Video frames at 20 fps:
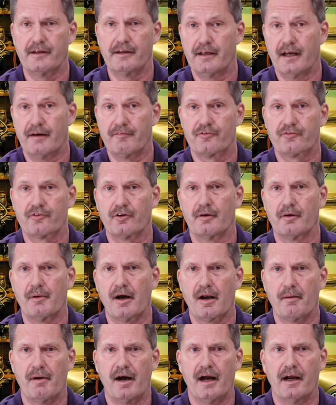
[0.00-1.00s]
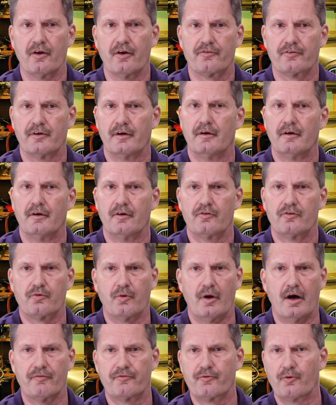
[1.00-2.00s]
You have a certain amount of miles,
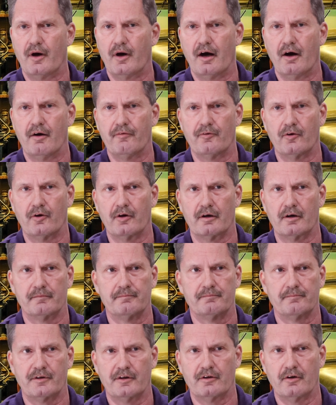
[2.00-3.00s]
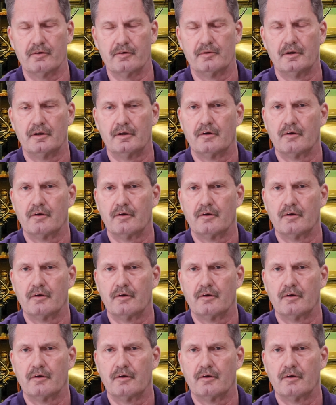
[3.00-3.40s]
1212, or, you know,